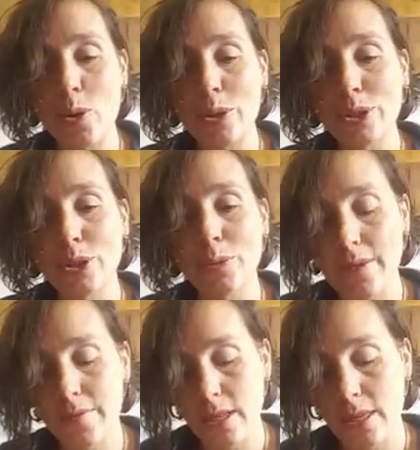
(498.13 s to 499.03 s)
or to
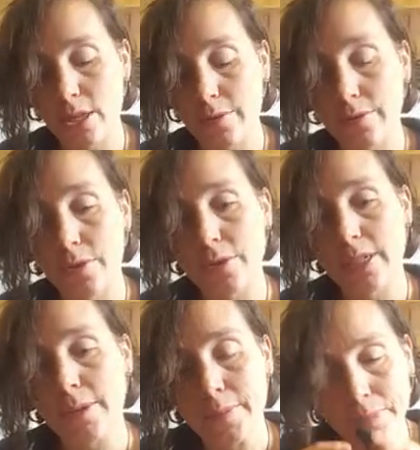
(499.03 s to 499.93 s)
even the
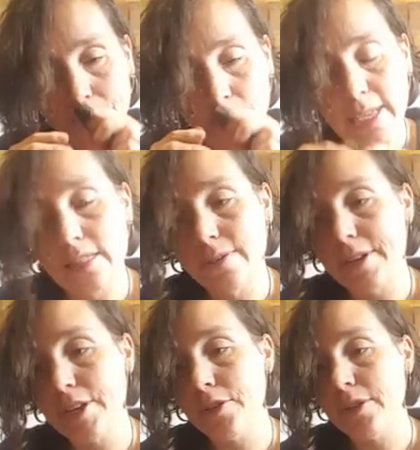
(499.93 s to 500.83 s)
diffuser. It's
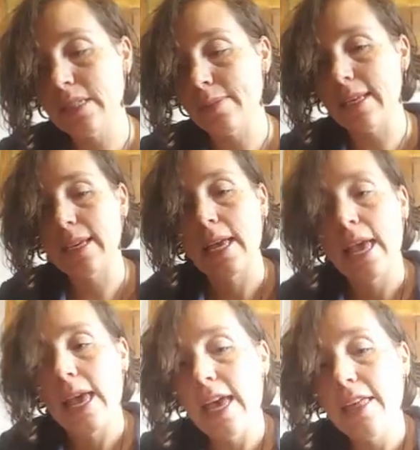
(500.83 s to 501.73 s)
very earthy smelling.
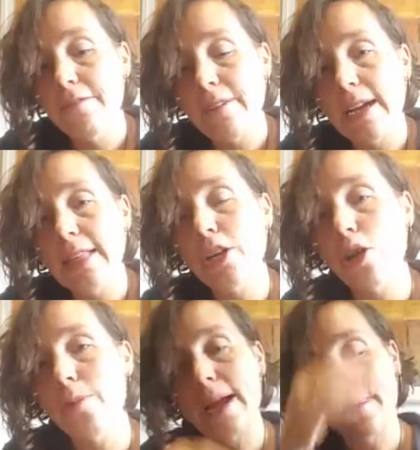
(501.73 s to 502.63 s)
And finally,
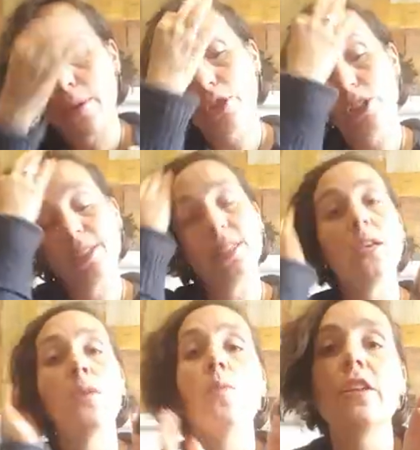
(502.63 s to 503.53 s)
copaiba, which is
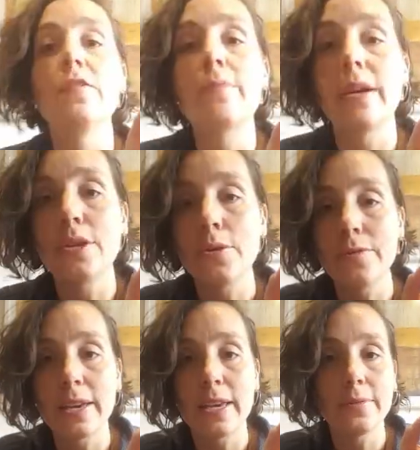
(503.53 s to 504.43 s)
one of my new
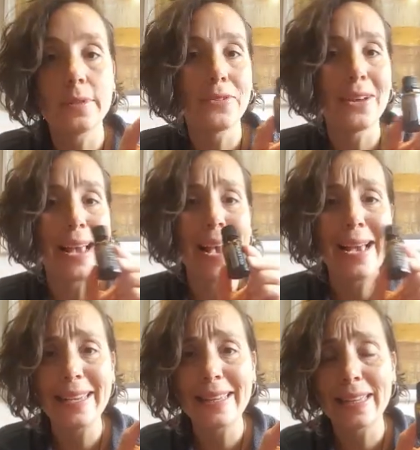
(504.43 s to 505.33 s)
faves for
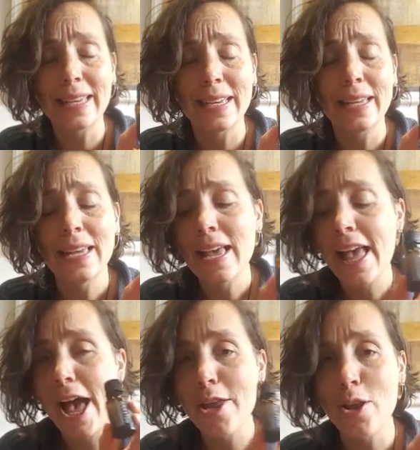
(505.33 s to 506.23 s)
anything
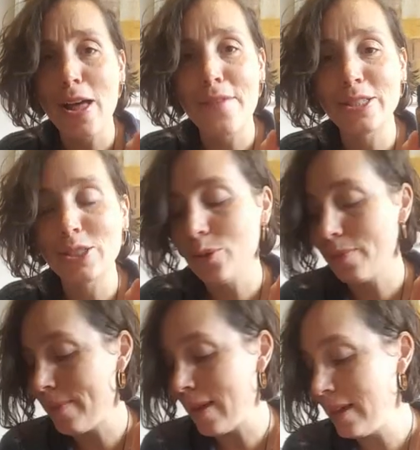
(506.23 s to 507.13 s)
at all having to do with
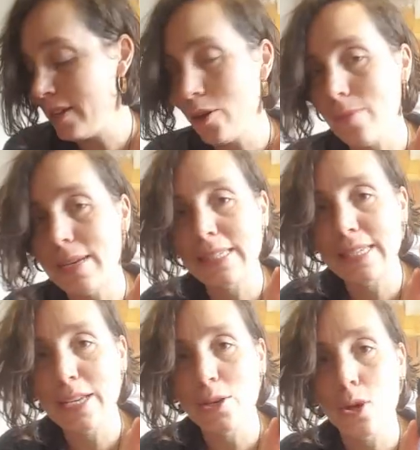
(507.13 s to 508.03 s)
my body or my
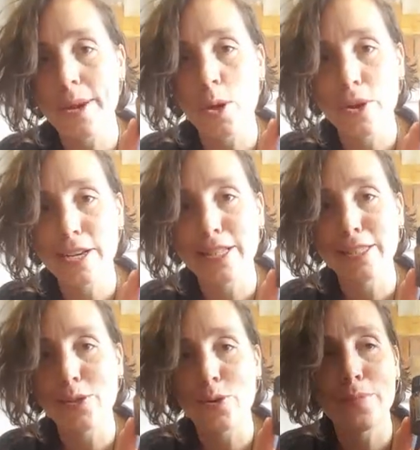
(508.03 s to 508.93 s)
skin or my
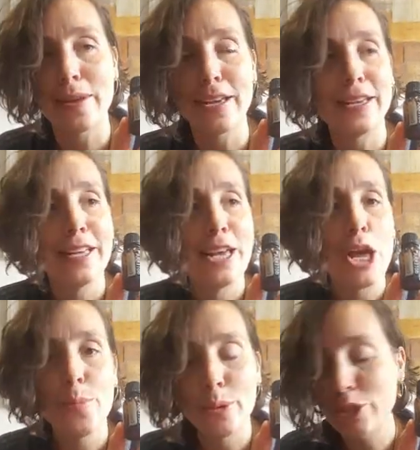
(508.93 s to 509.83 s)
organs or my
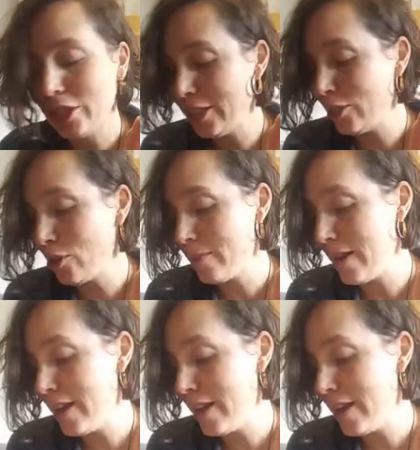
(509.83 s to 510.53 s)
emotions or